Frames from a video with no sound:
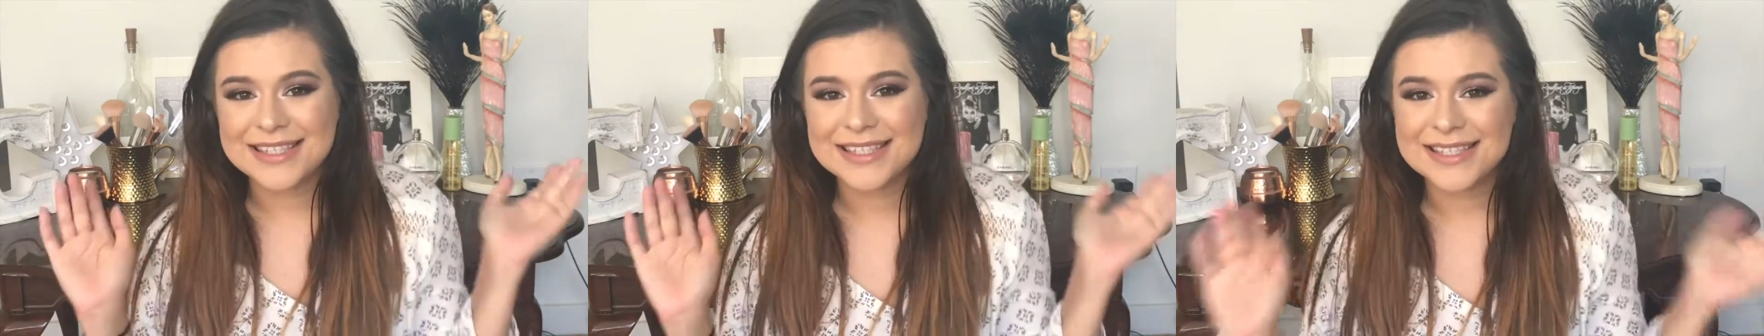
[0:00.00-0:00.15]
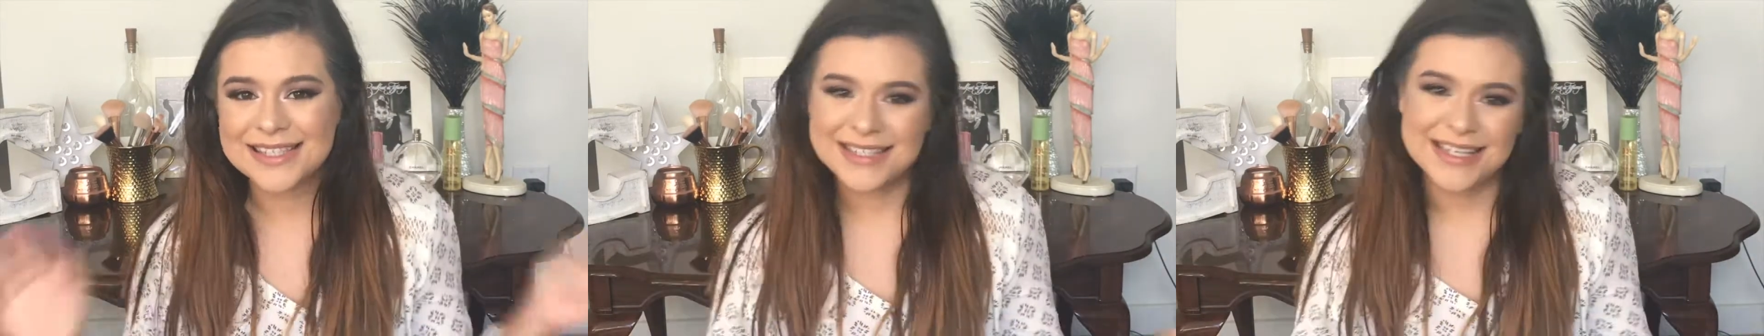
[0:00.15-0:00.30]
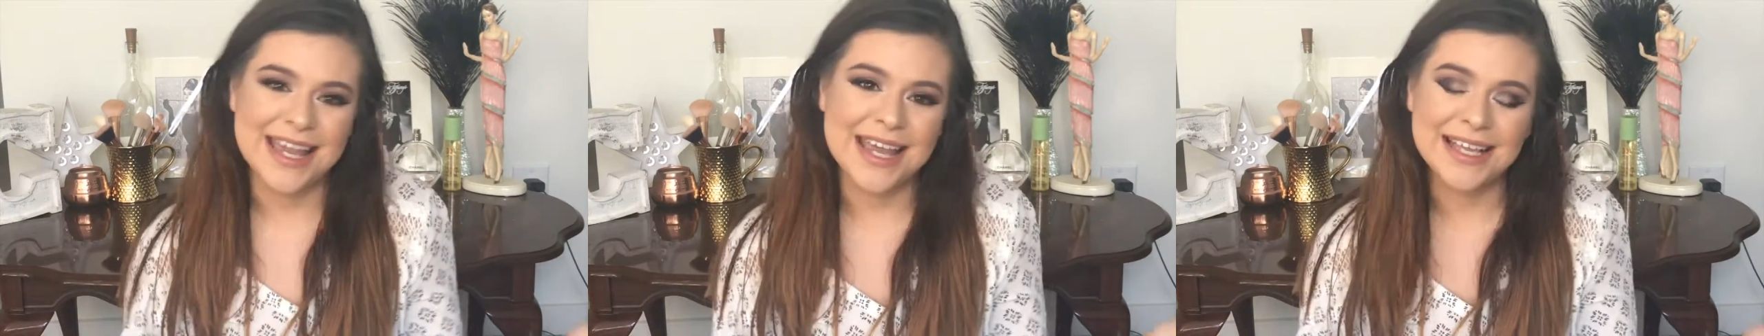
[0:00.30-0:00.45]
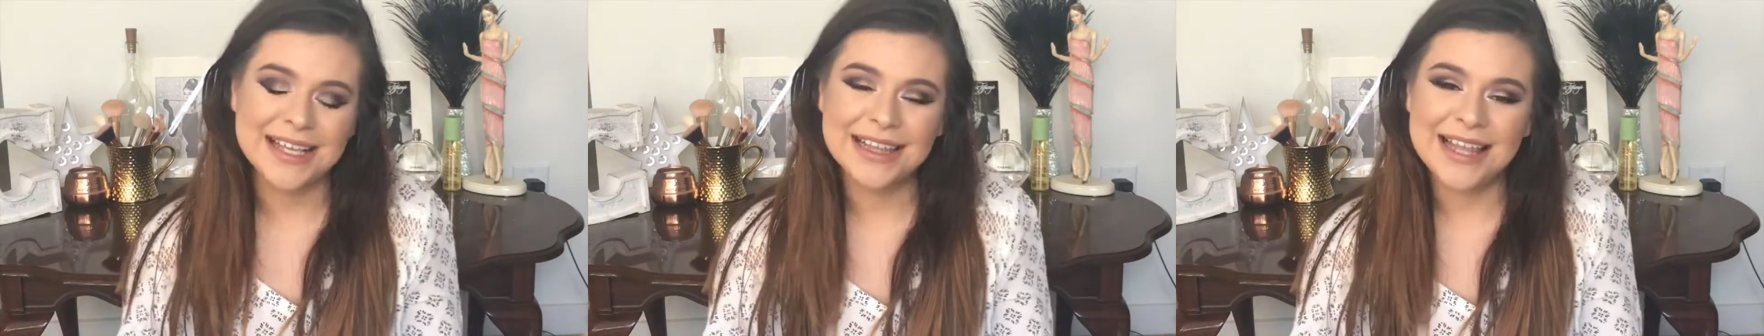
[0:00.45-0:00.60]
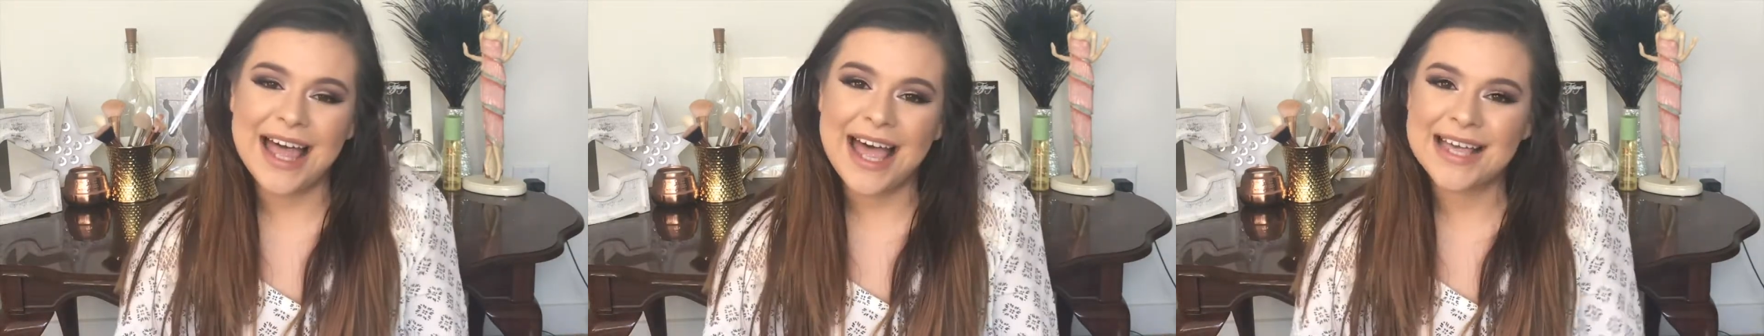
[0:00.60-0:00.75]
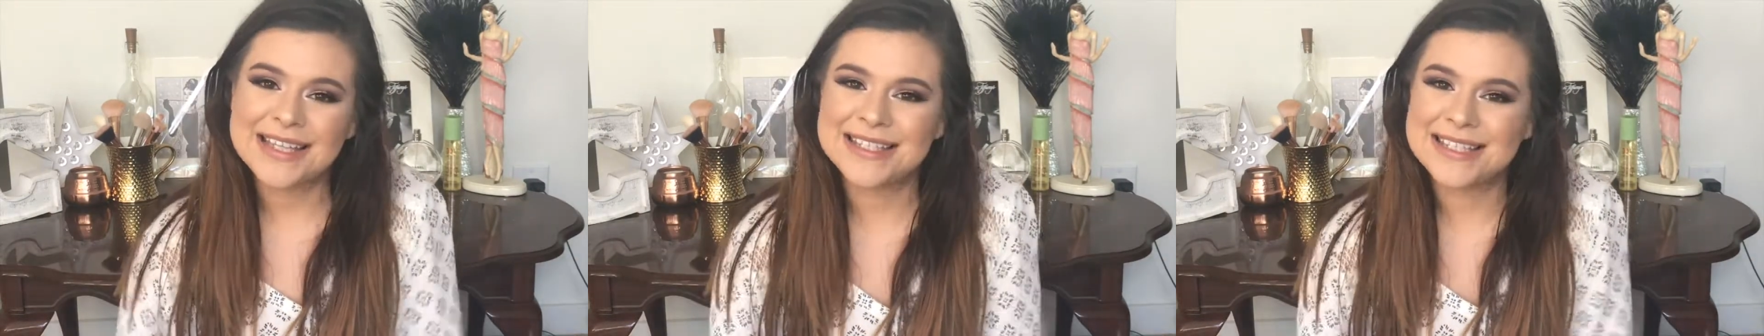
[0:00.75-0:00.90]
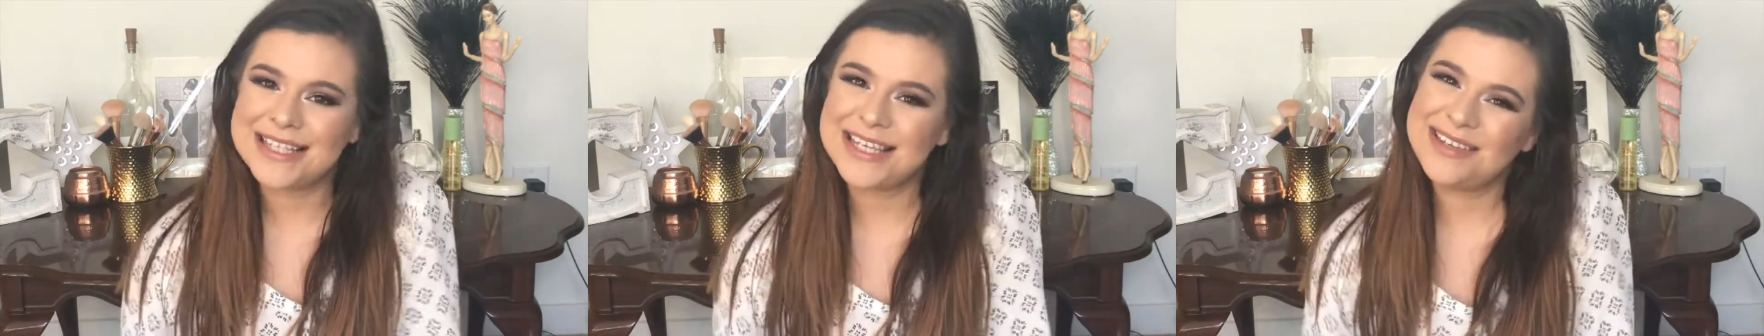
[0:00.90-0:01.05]
stay
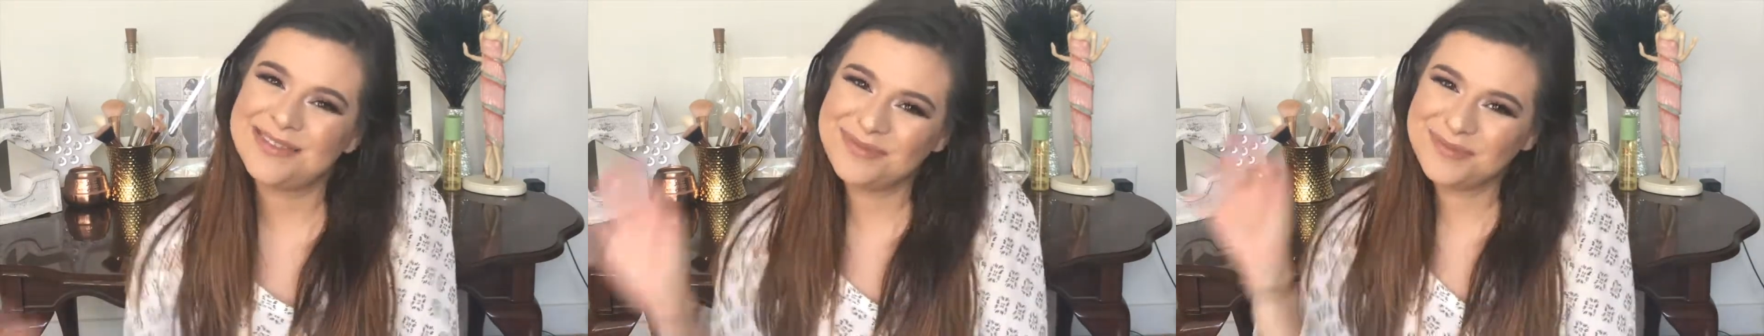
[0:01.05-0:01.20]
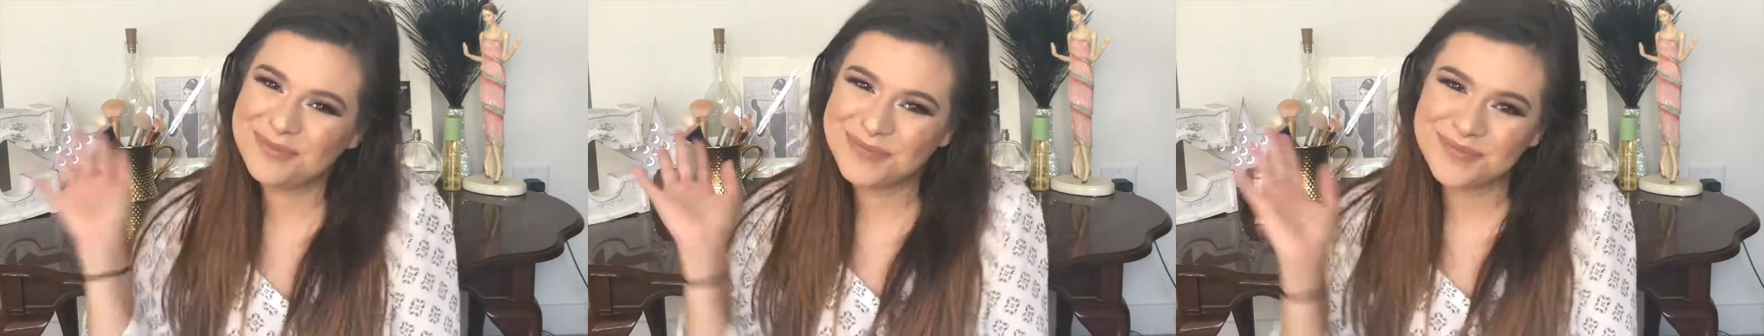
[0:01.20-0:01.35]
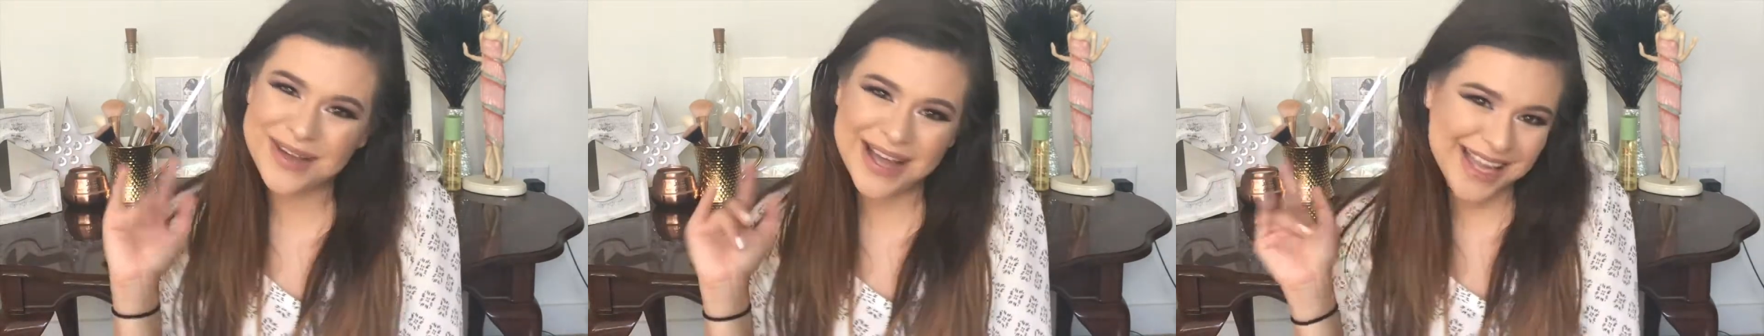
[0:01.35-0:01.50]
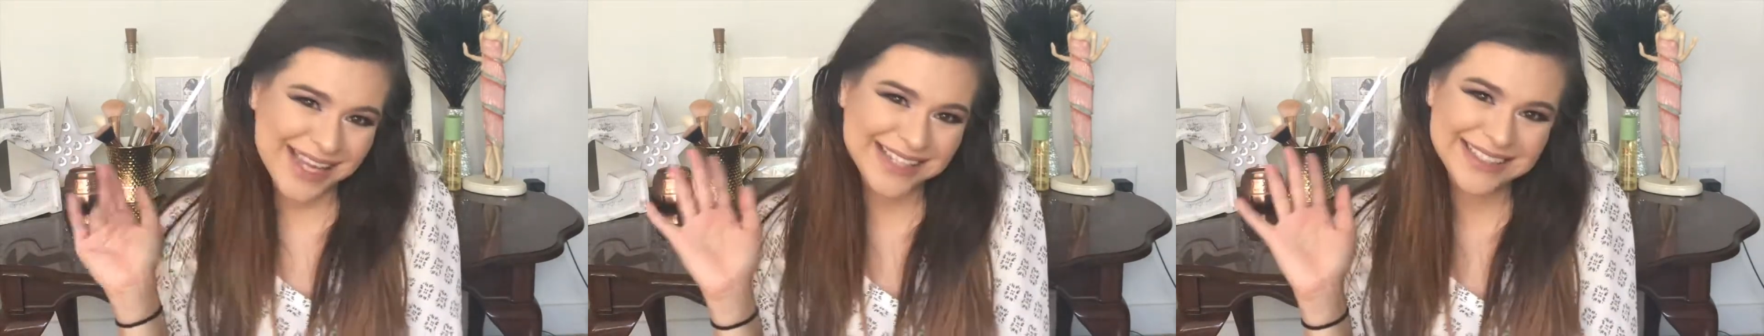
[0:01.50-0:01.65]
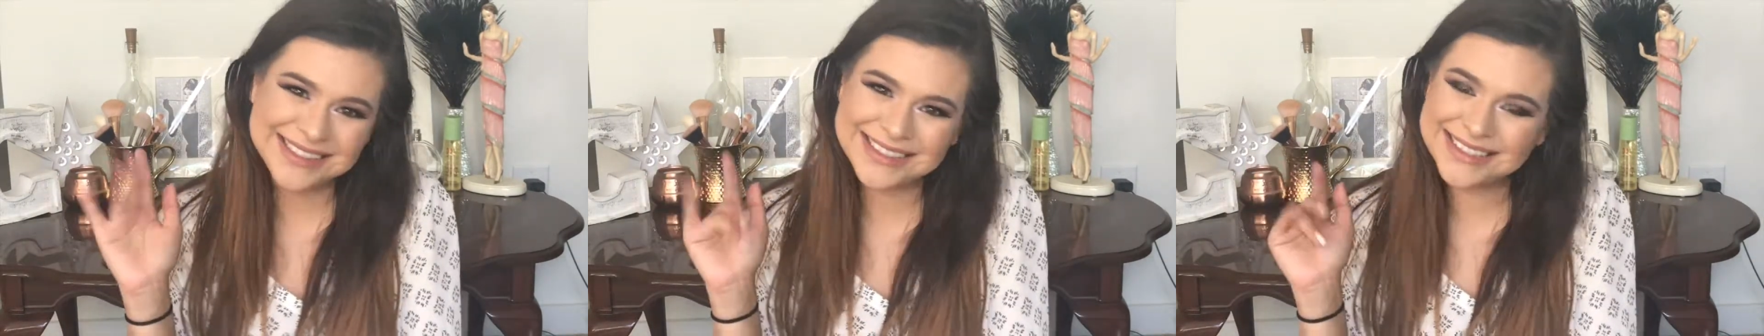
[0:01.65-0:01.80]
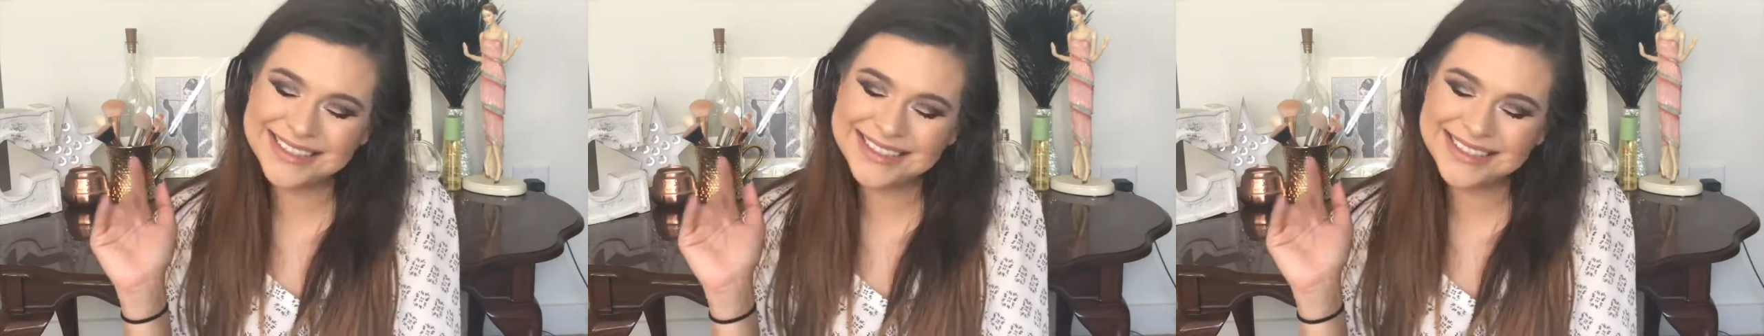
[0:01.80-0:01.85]
classy. Bye.